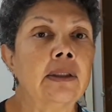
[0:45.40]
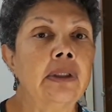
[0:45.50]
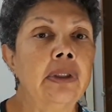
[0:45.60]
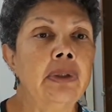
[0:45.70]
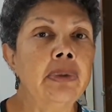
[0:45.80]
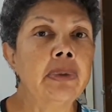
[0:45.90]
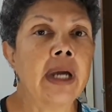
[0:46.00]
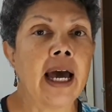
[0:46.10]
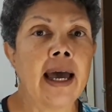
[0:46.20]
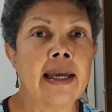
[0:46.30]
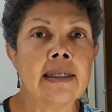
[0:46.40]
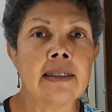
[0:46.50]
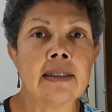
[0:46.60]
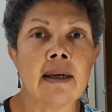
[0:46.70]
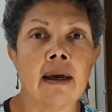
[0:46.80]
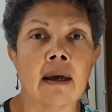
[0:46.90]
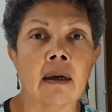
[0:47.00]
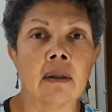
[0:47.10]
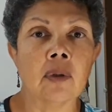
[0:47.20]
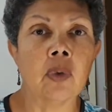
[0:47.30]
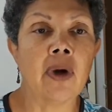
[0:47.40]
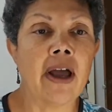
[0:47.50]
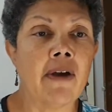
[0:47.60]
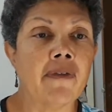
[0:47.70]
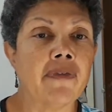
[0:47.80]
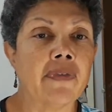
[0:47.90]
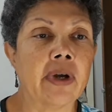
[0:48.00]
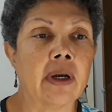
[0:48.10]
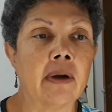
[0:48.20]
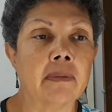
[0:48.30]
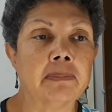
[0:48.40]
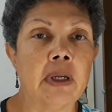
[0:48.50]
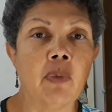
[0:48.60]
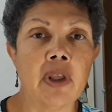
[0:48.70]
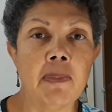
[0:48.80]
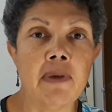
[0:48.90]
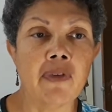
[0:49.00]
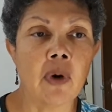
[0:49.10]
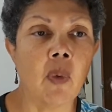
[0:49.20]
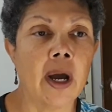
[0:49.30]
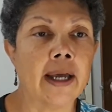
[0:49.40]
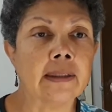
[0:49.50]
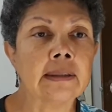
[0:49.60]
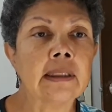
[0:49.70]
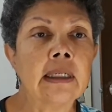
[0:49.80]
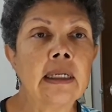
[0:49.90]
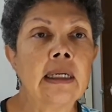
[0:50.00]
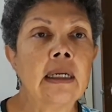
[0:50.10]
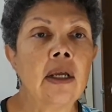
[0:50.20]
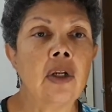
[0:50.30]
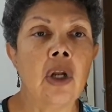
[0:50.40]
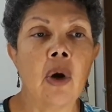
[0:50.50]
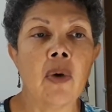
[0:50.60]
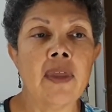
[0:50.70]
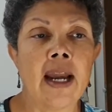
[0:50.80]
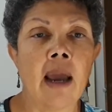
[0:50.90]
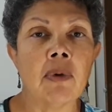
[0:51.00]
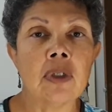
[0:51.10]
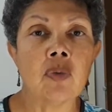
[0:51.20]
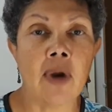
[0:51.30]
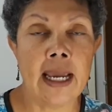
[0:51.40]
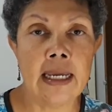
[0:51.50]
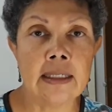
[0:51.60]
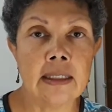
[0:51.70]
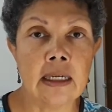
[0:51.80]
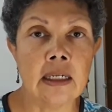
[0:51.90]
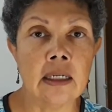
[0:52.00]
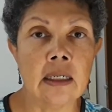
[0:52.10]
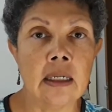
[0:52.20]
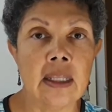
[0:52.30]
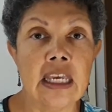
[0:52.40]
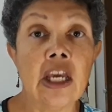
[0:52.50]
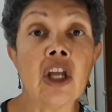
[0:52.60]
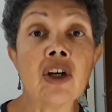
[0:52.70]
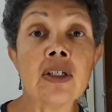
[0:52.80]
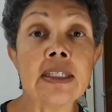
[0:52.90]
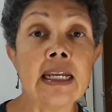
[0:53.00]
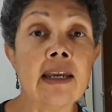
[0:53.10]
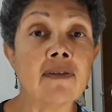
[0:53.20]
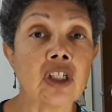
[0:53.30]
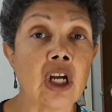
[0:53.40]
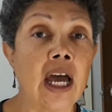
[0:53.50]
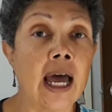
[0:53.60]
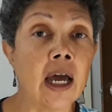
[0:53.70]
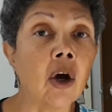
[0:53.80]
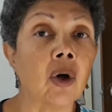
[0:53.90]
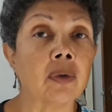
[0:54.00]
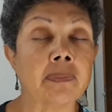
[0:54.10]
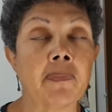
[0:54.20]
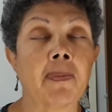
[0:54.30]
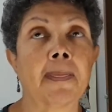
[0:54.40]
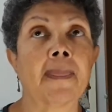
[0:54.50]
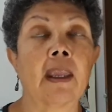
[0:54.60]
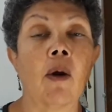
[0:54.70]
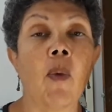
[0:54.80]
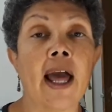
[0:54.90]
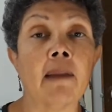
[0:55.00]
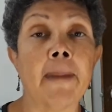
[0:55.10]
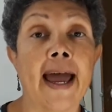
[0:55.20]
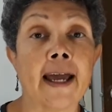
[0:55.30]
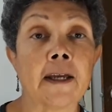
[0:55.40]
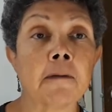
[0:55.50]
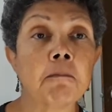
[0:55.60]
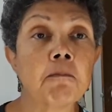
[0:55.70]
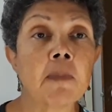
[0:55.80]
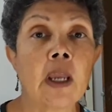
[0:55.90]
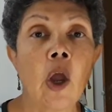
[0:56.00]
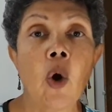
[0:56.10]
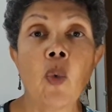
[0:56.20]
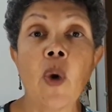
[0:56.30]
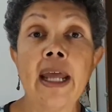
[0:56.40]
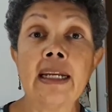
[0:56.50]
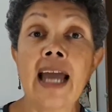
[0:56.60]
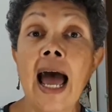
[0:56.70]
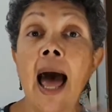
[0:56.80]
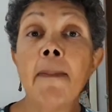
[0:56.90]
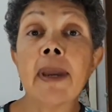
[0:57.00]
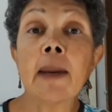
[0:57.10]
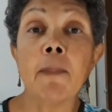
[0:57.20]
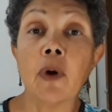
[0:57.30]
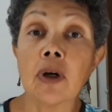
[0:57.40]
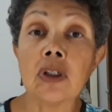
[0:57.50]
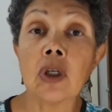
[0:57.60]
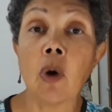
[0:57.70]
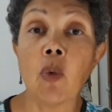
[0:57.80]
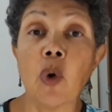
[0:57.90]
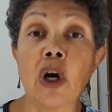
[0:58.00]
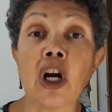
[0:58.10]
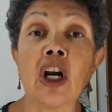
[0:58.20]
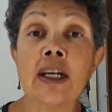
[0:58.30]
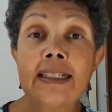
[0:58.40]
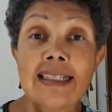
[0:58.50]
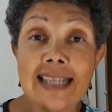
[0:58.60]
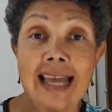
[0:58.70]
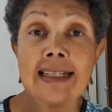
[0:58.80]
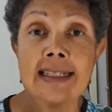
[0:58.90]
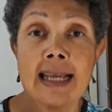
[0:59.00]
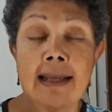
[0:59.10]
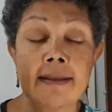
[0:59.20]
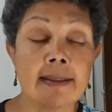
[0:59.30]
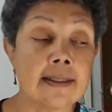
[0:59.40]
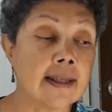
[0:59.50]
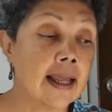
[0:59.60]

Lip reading: You guys who have been with me for a while know that I was raised in the inner city of Chicago a while back when comic books were 10 cents.